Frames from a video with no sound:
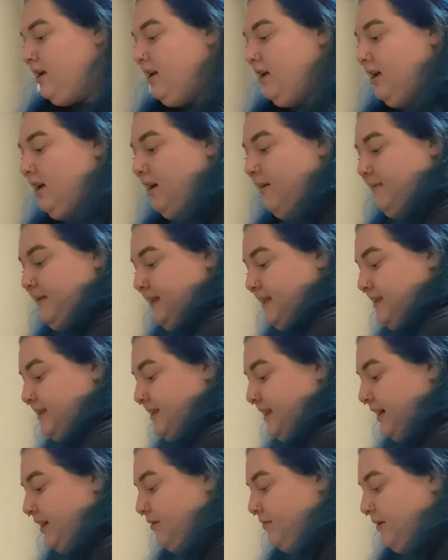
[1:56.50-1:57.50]
The
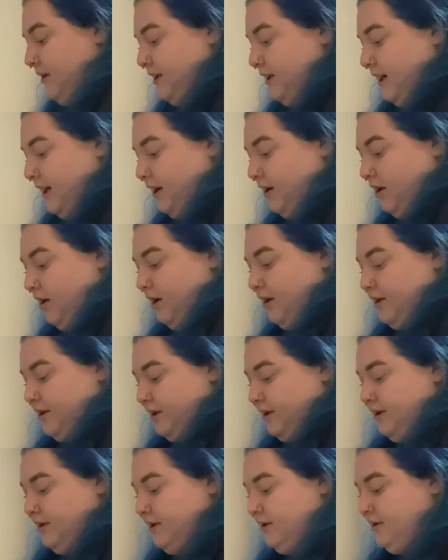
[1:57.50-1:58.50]
second one that I got
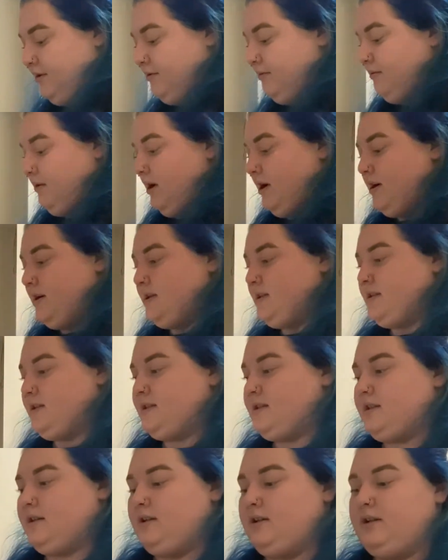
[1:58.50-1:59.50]

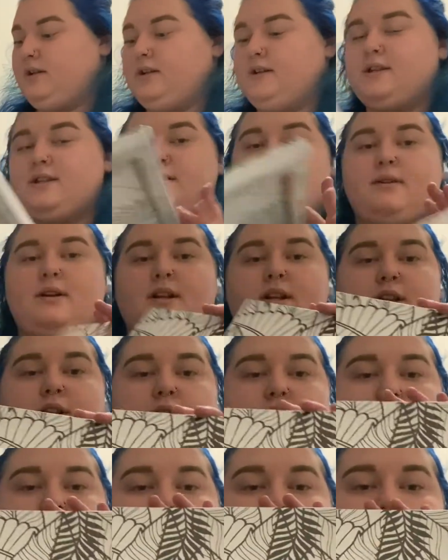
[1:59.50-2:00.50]
was this one. It's
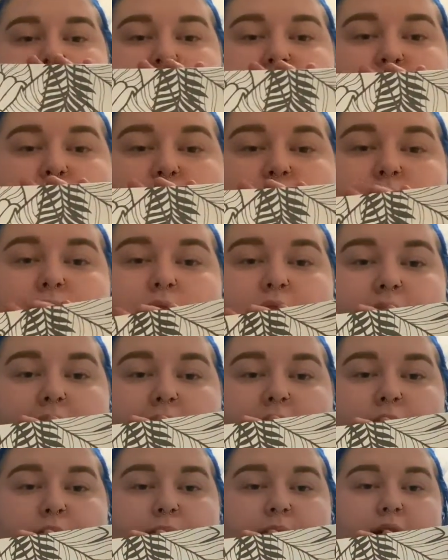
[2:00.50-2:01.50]
just simple,
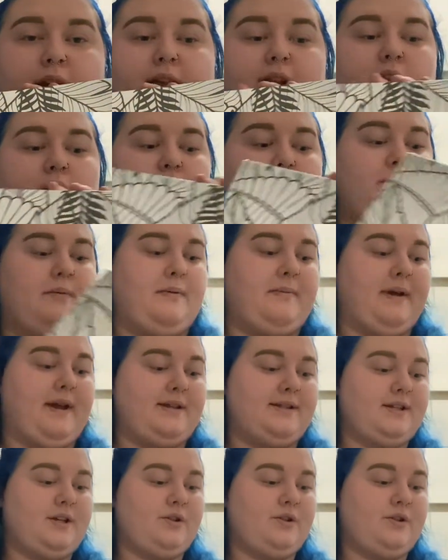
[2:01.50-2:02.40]
and I will be painting